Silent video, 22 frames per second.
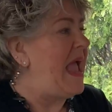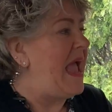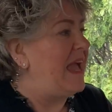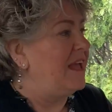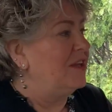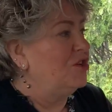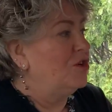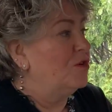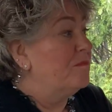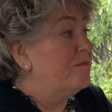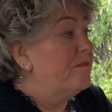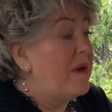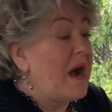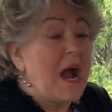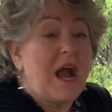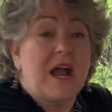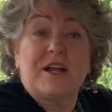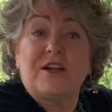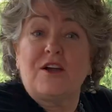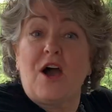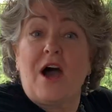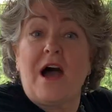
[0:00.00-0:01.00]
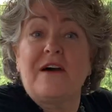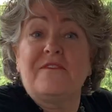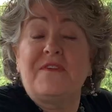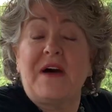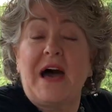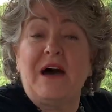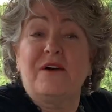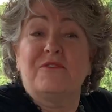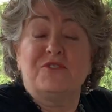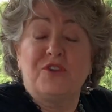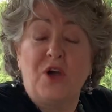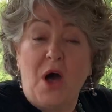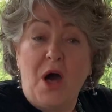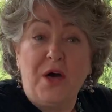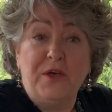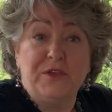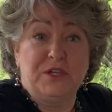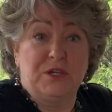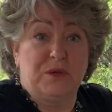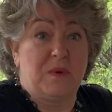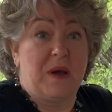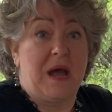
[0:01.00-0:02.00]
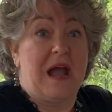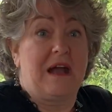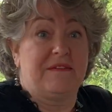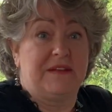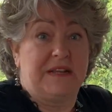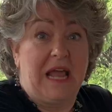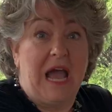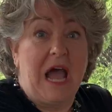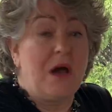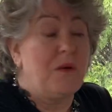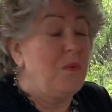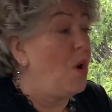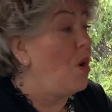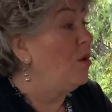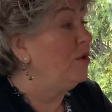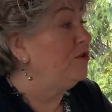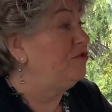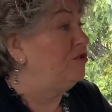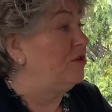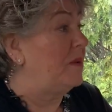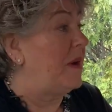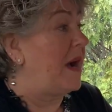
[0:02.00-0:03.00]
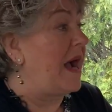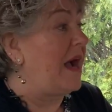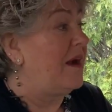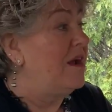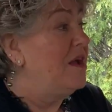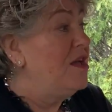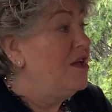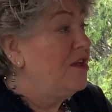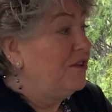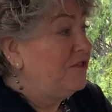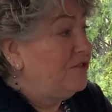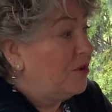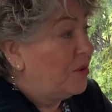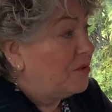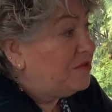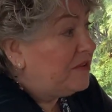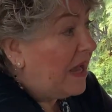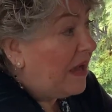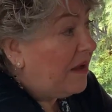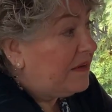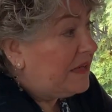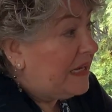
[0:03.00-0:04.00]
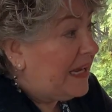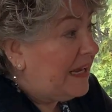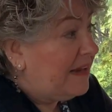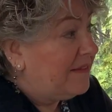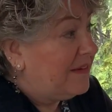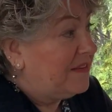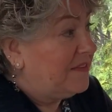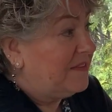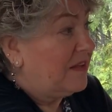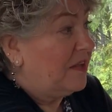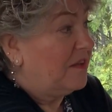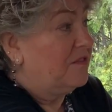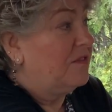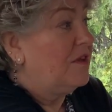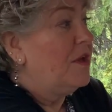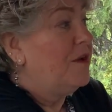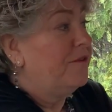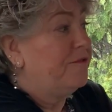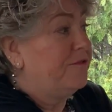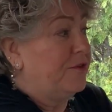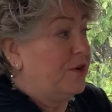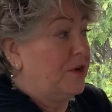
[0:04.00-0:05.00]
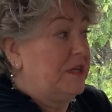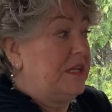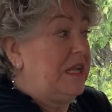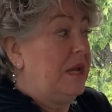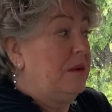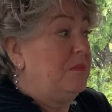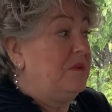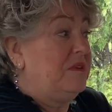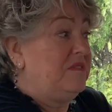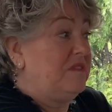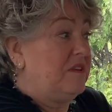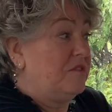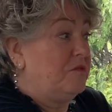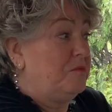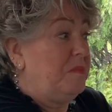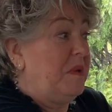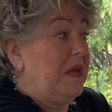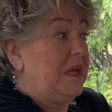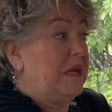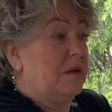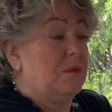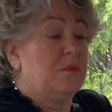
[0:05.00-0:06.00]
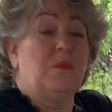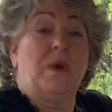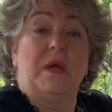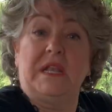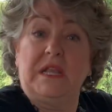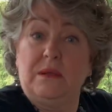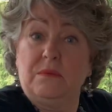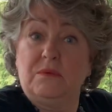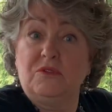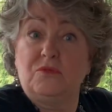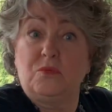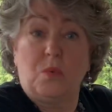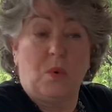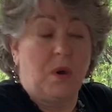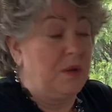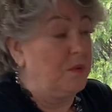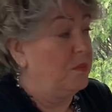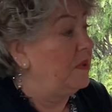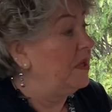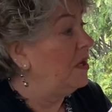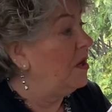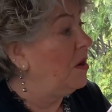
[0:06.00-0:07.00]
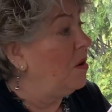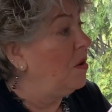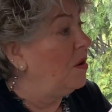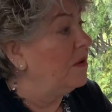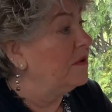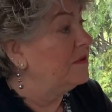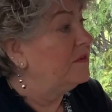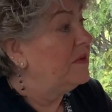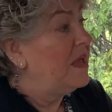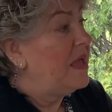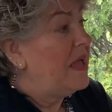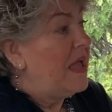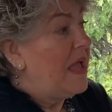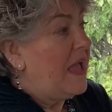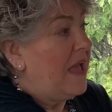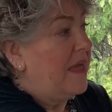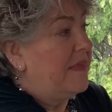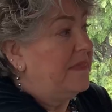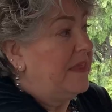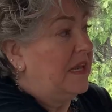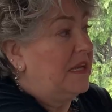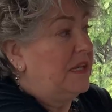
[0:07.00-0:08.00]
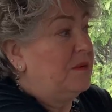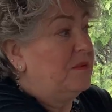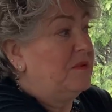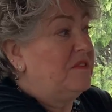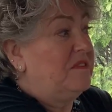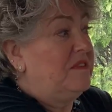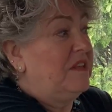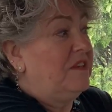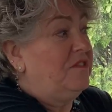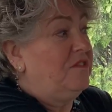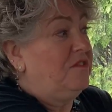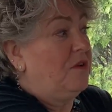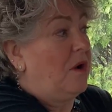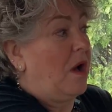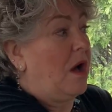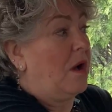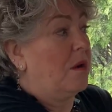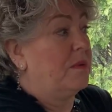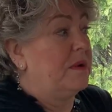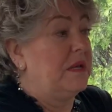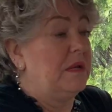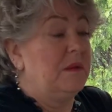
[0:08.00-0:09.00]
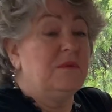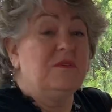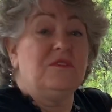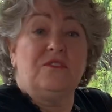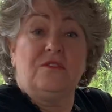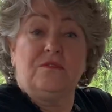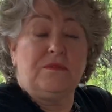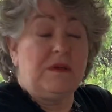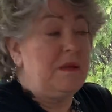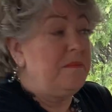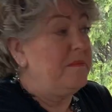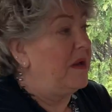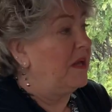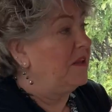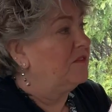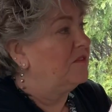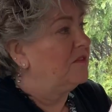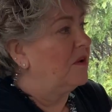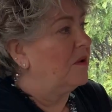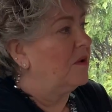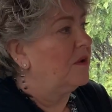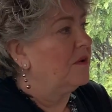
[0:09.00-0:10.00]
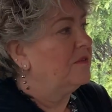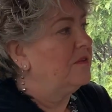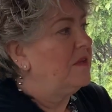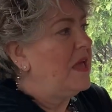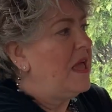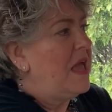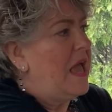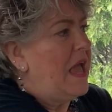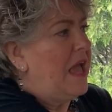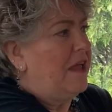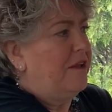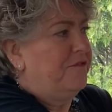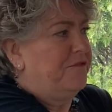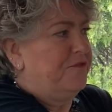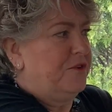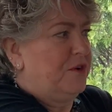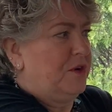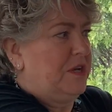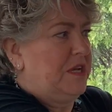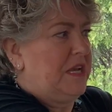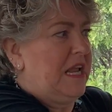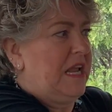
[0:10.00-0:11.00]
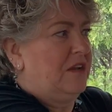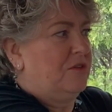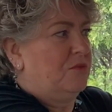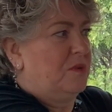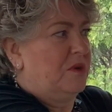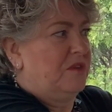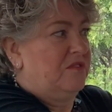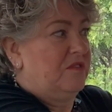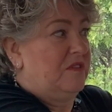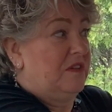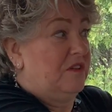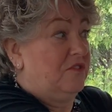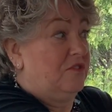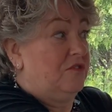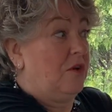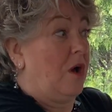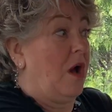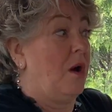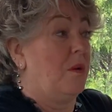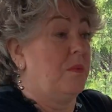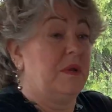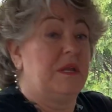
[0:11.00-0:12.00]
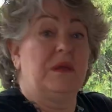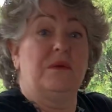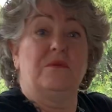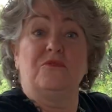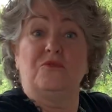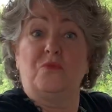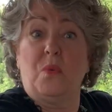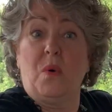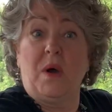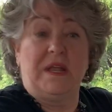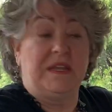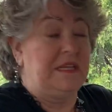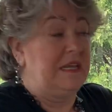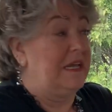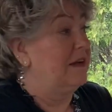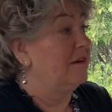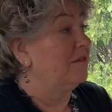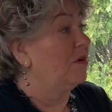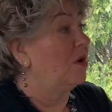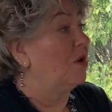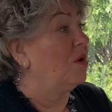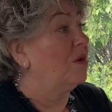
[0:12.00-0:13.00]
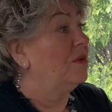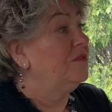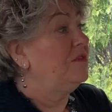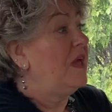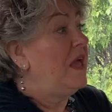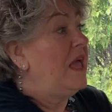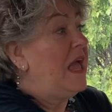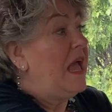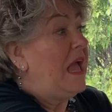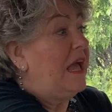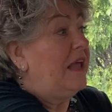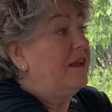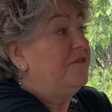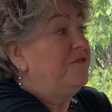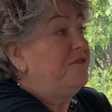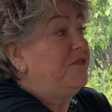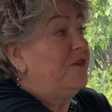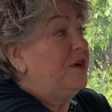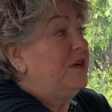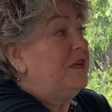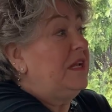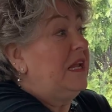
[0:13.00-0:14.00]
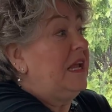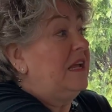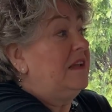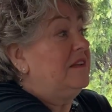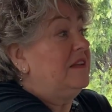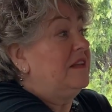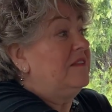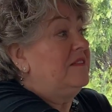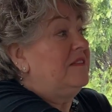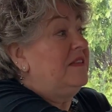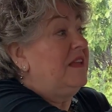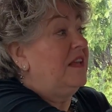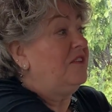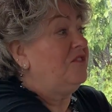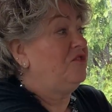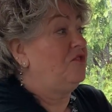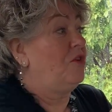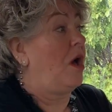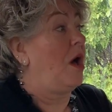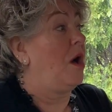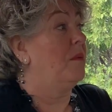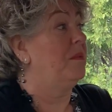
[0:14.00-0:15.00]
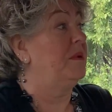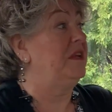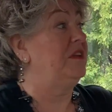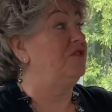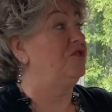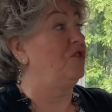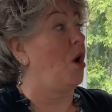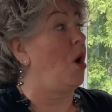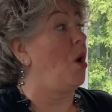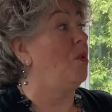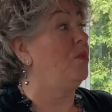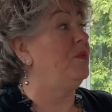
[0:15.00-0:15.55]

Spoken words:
and you mark off how tall you are and how old you are. So down here it says Ferdinand was this big when he was 1 week old. And then he was this tall when he was 3 months old. And Ferdinand was this tall when he was 1 year old. And Ferdinand is this tall when he's